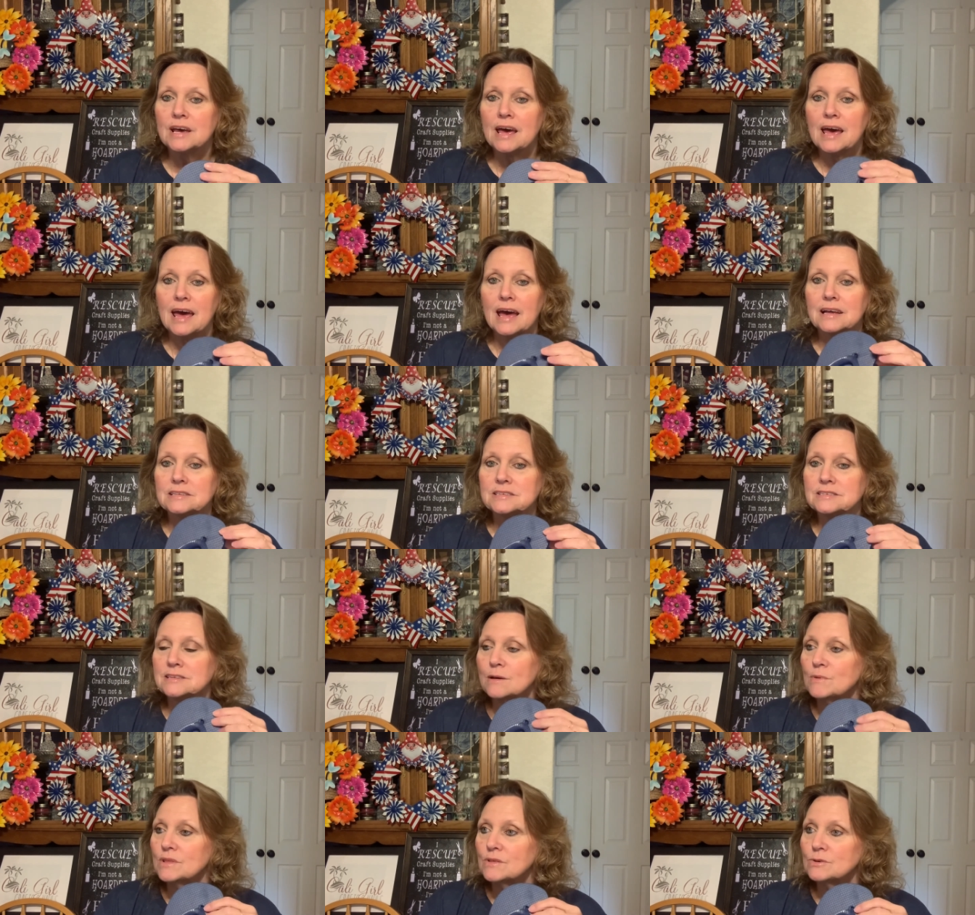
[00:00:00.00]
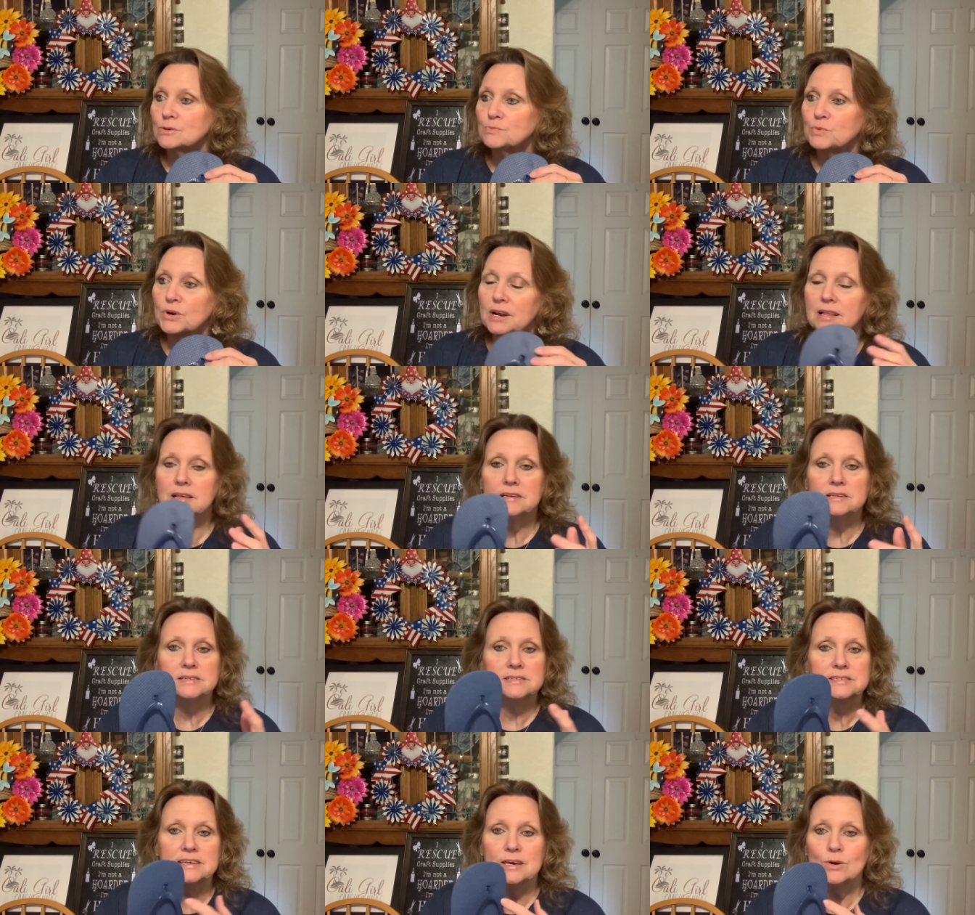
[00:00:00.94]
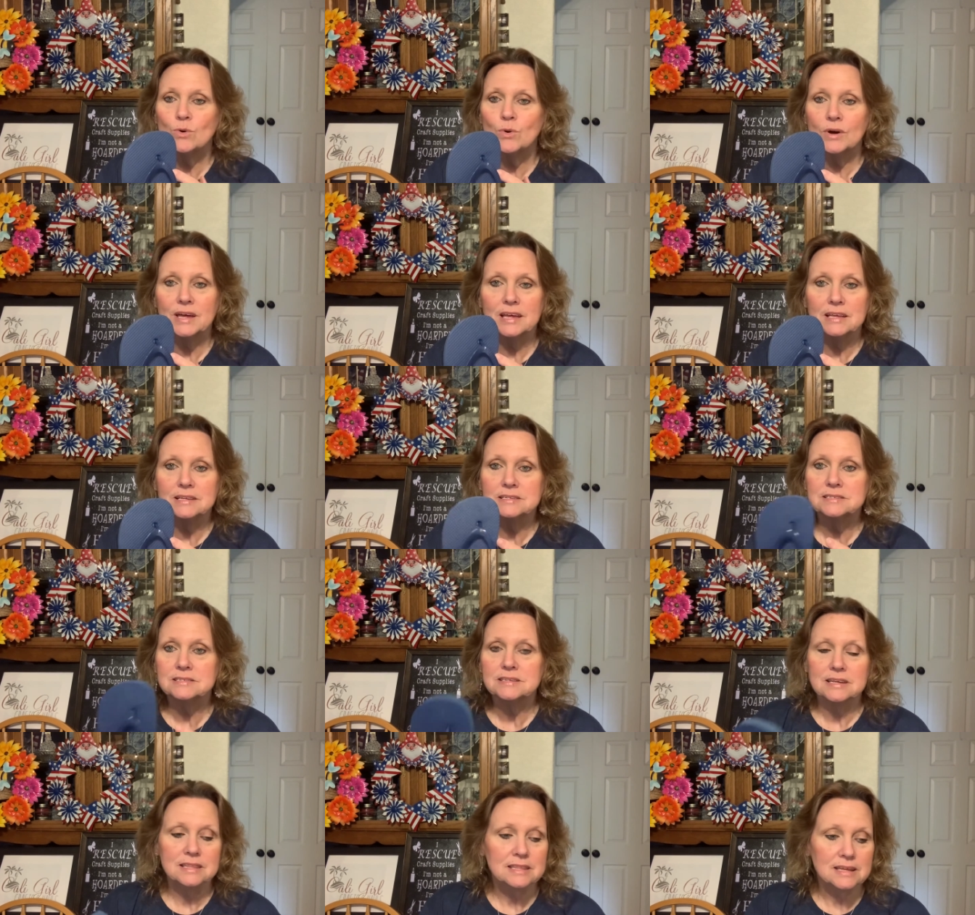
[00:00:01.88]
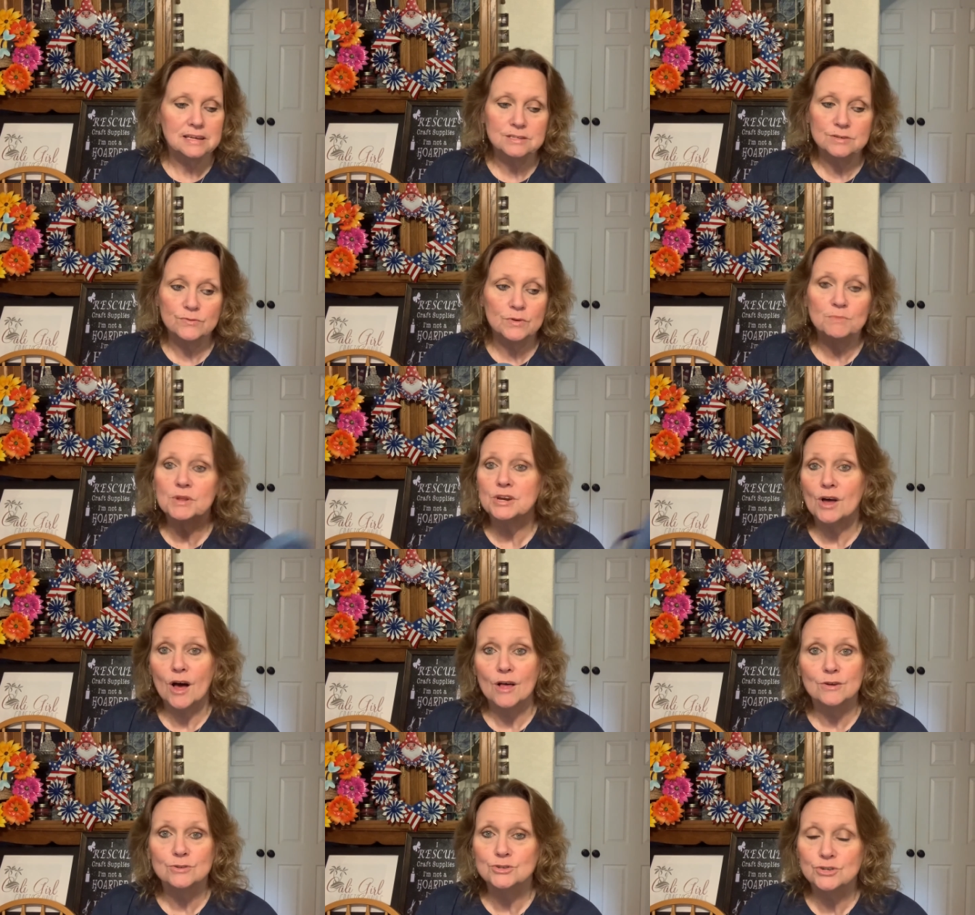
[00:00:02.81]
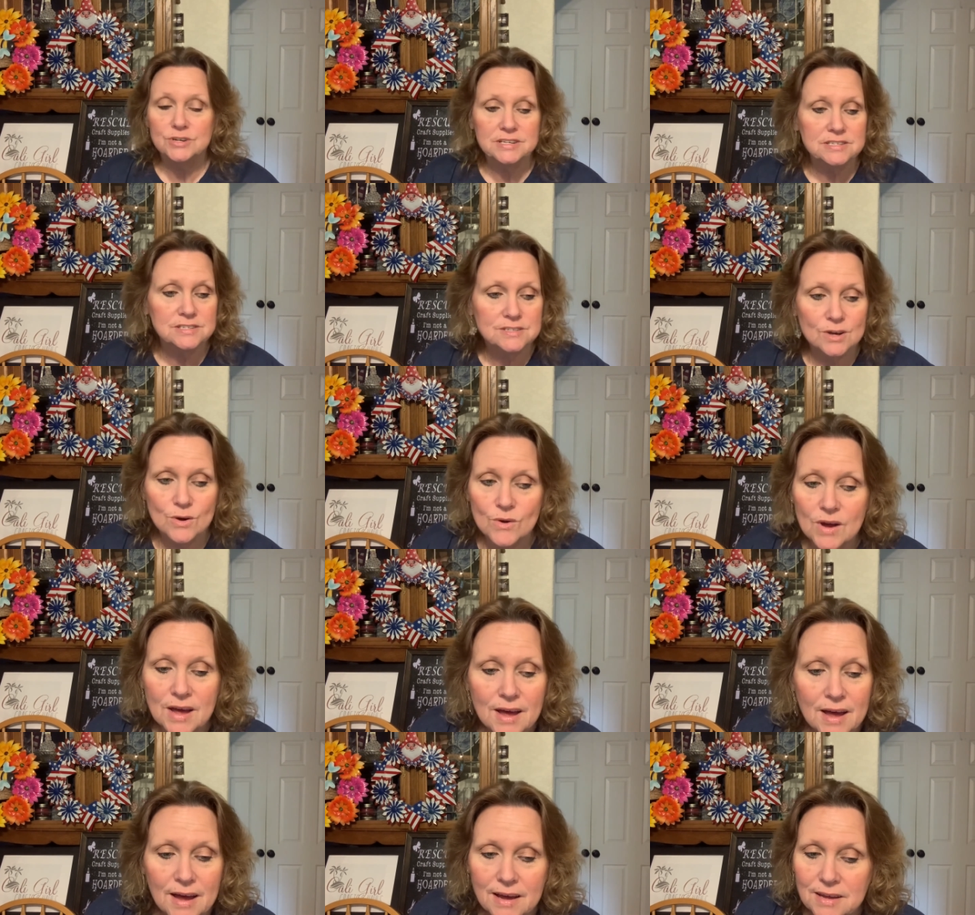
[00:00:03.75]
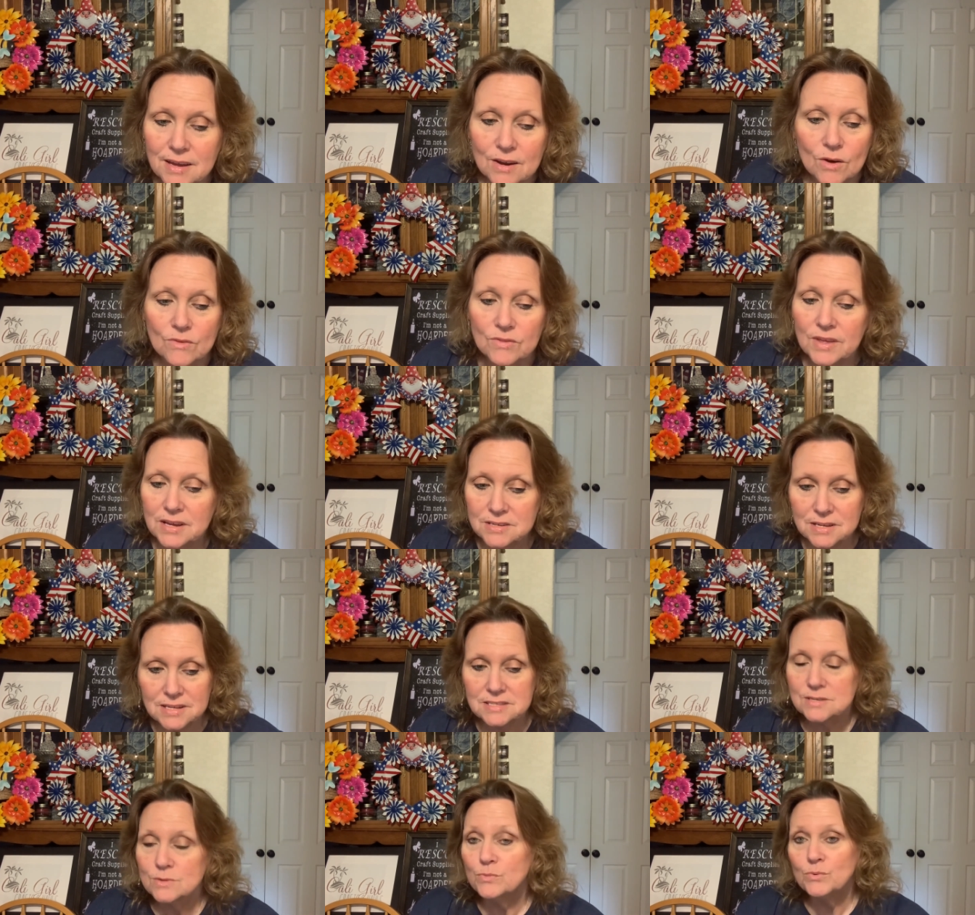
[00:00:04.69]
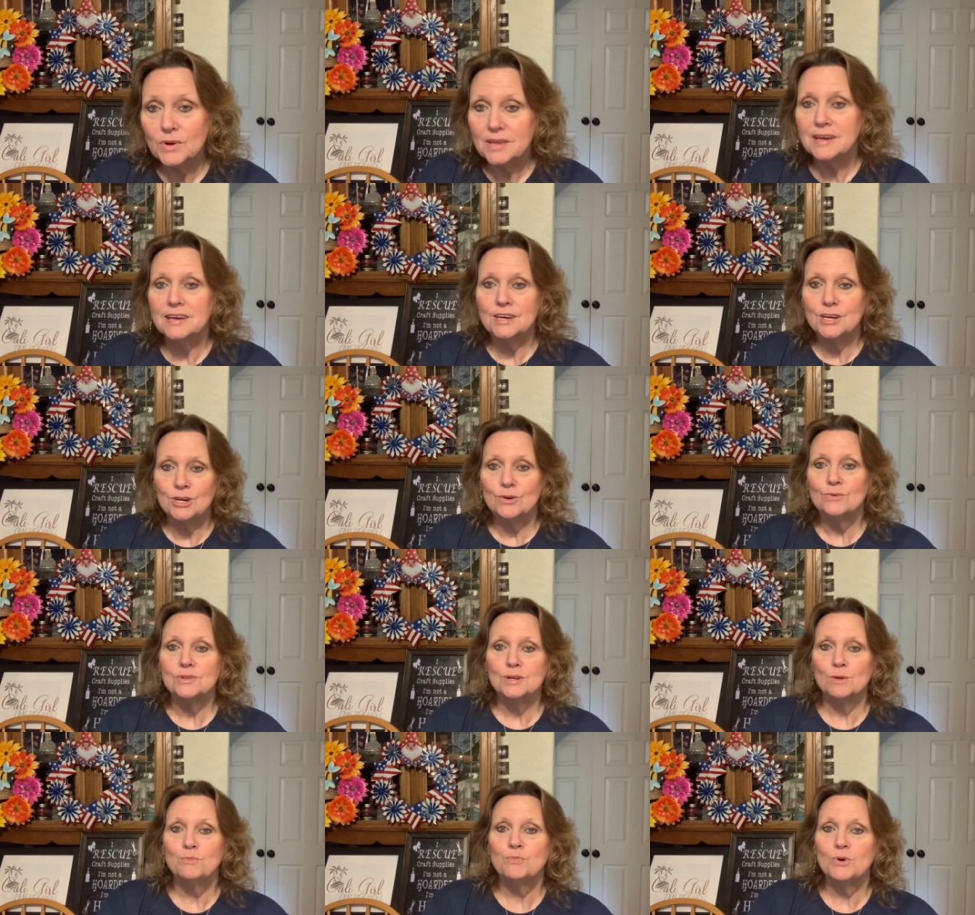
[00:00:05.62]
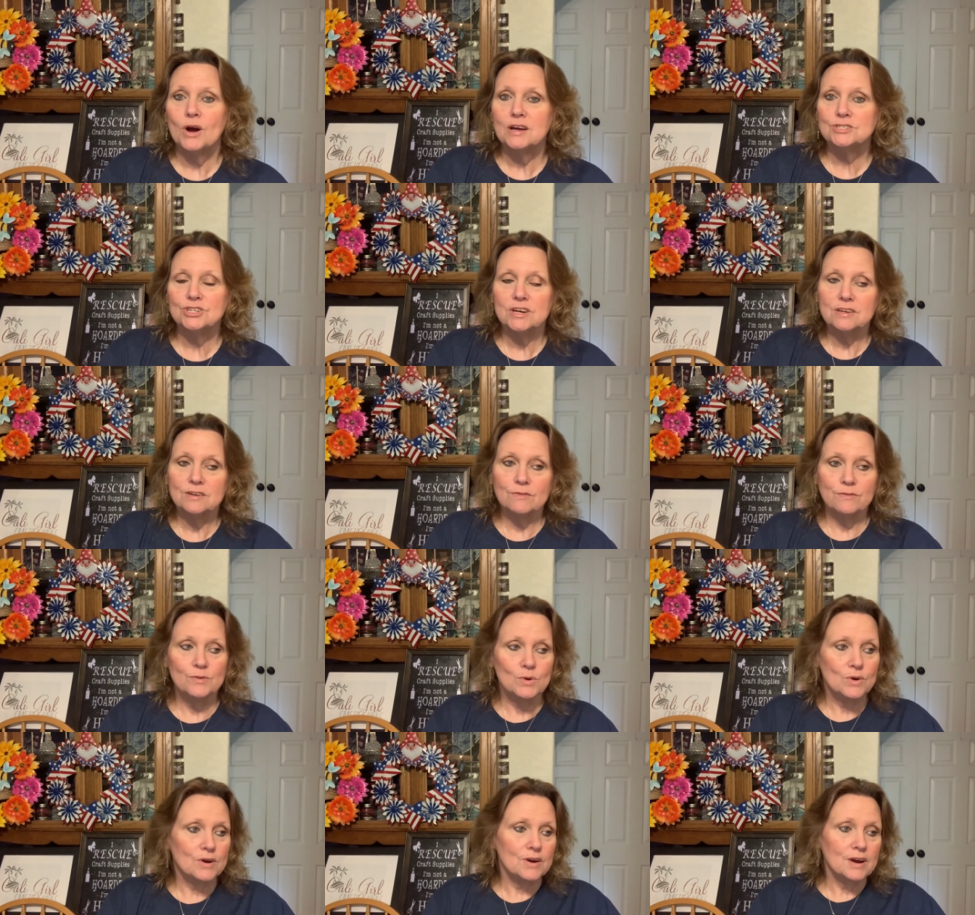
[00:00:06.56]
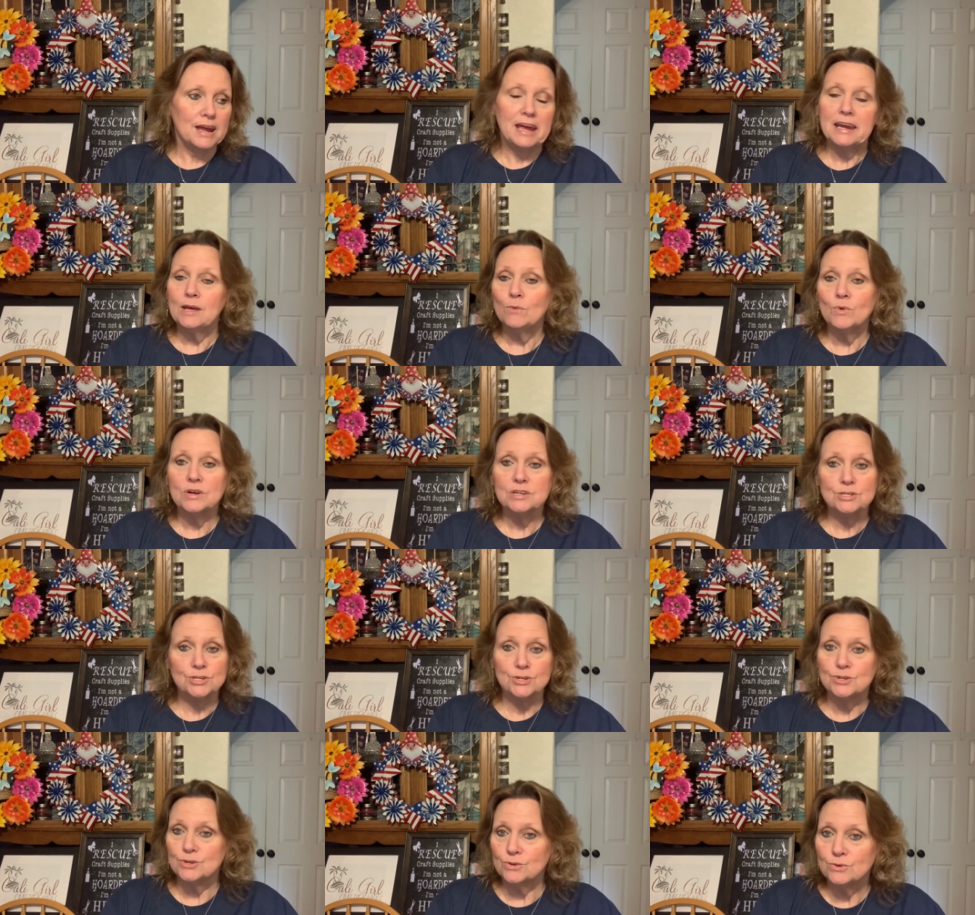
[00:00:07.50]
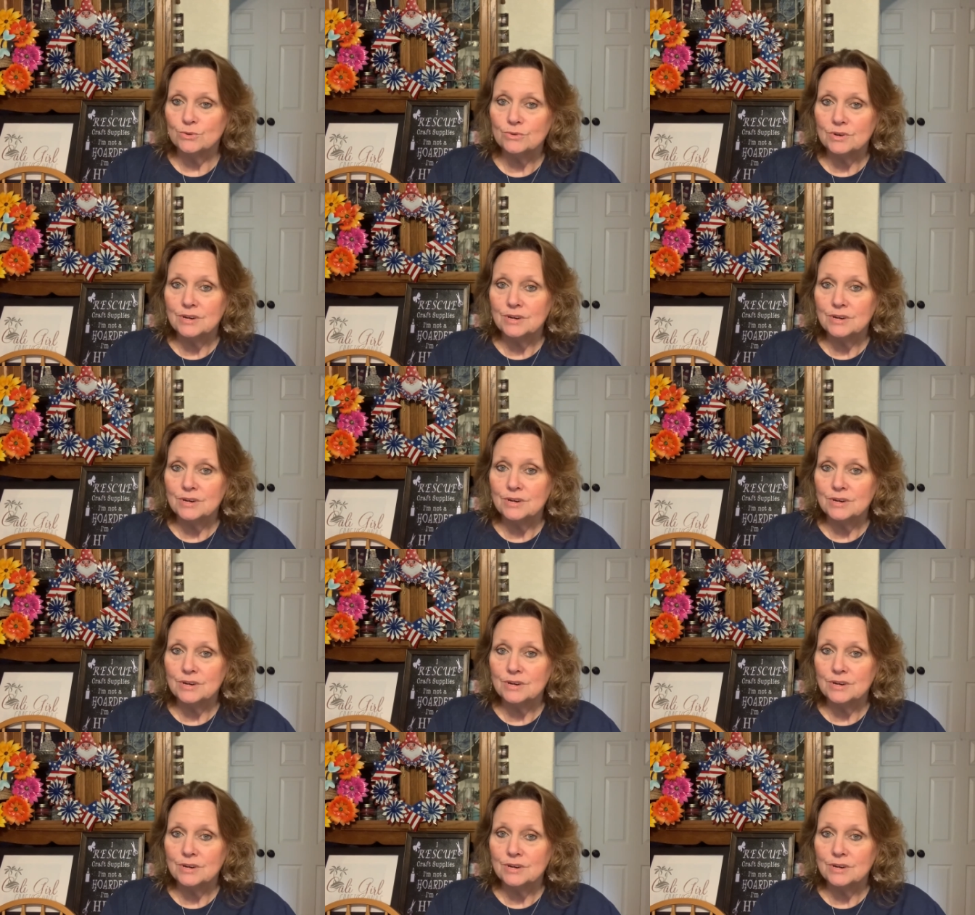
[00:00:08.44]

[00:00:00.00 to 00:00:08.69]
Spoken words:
and some of those pretty little sequins and things from the Dollar Tree. So, you know, that it's a really cute little project for anyone to do.